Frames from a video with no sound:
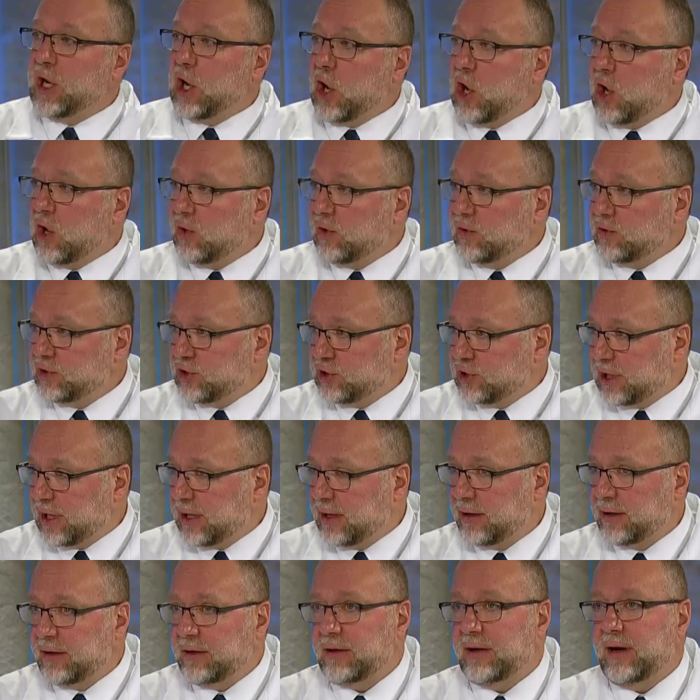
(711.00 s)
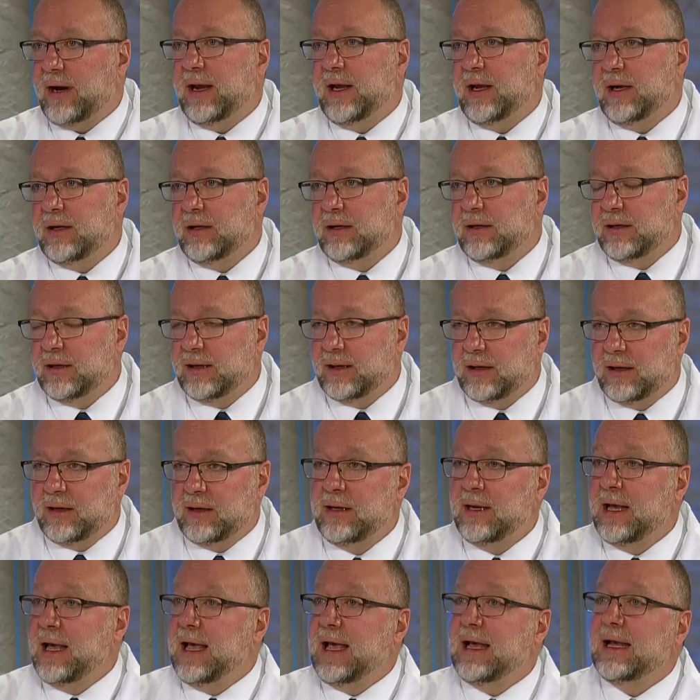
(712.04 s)
all share and uh,
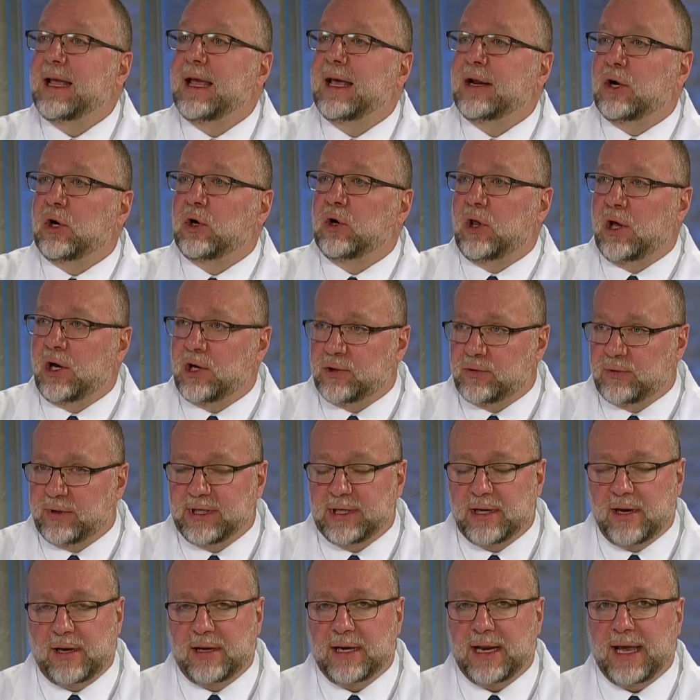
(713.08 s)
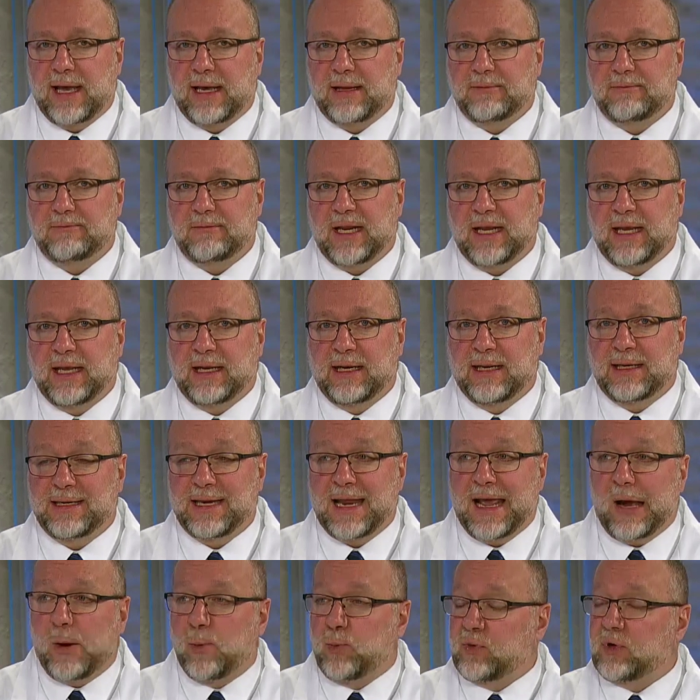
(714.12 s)
get our laundry done at. It, it
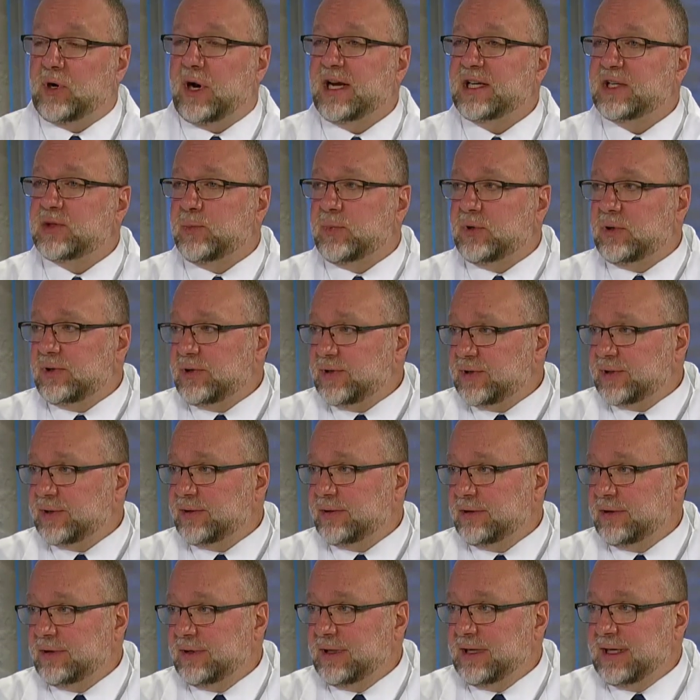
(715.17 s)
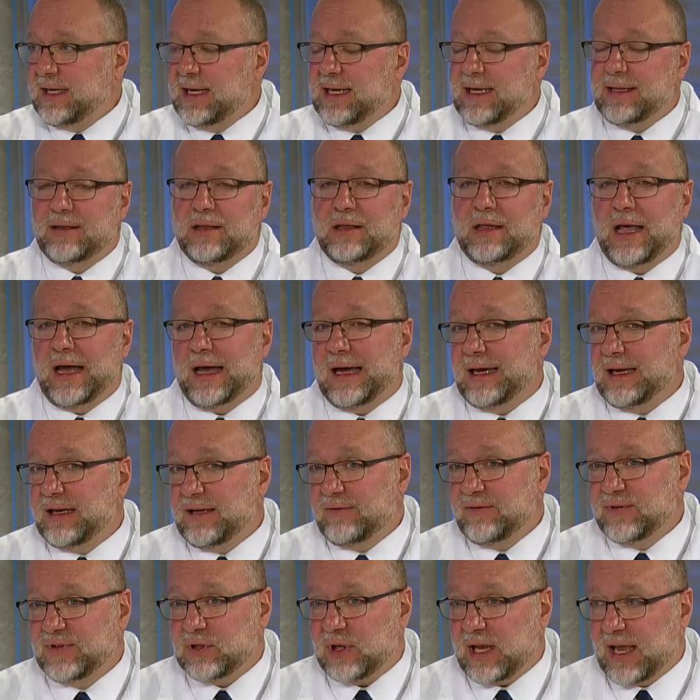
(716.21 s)
now prospers
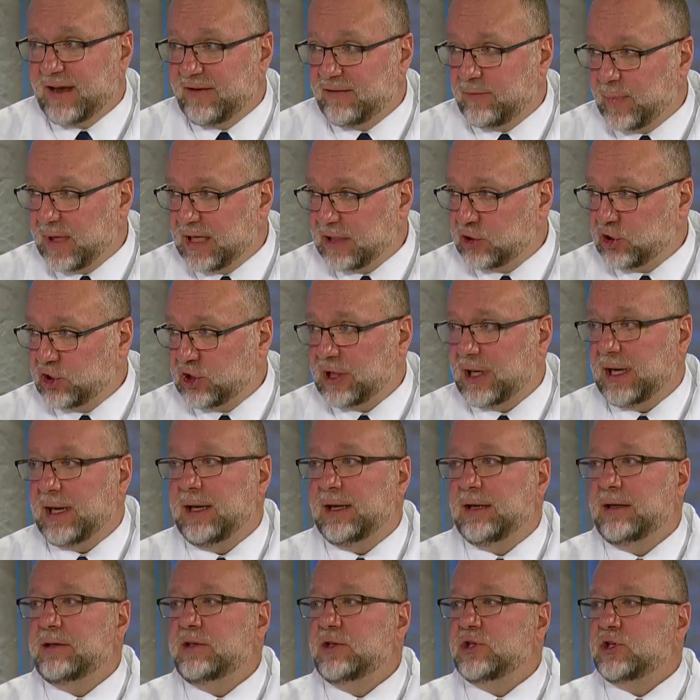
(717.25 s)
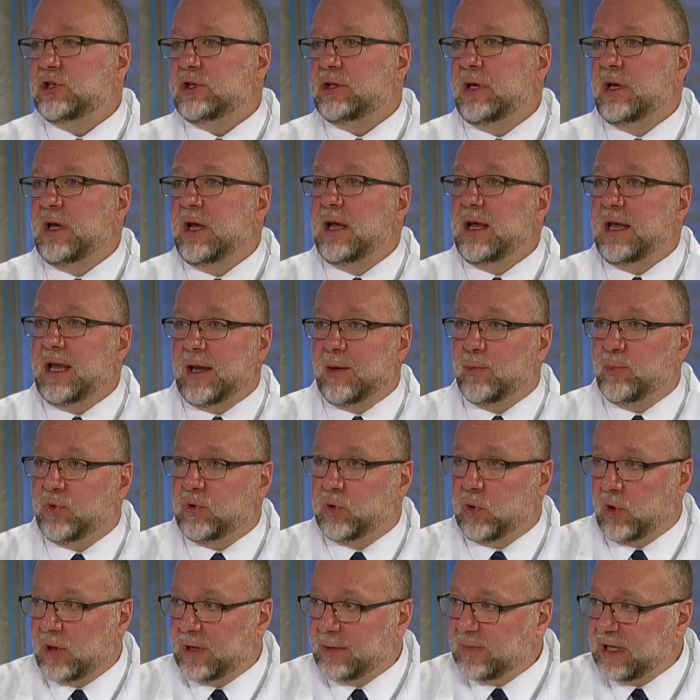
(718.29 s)
lives have been changed,
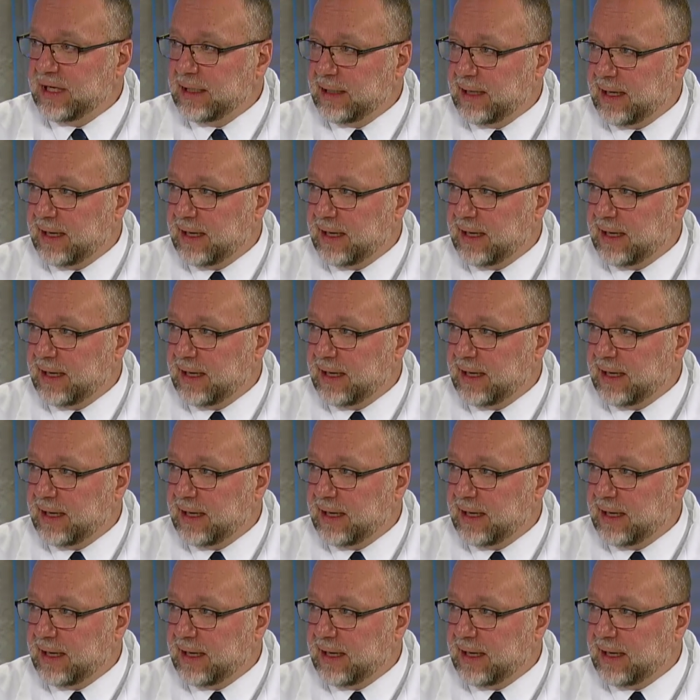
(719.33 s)
employment